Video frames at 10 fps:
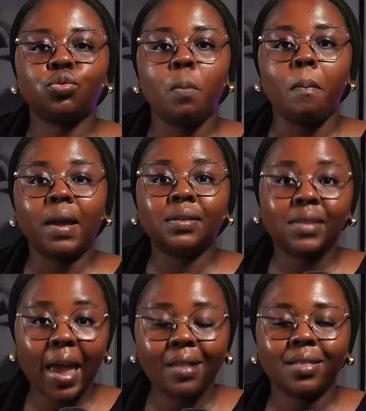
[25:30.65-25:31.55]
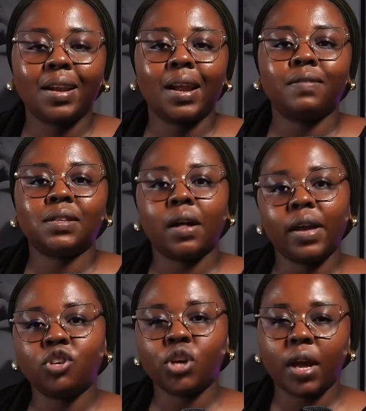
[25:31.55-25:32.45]
to maintain that lifestyle
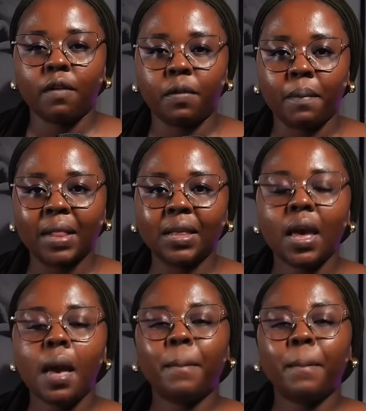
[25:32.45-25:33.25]
each and every month.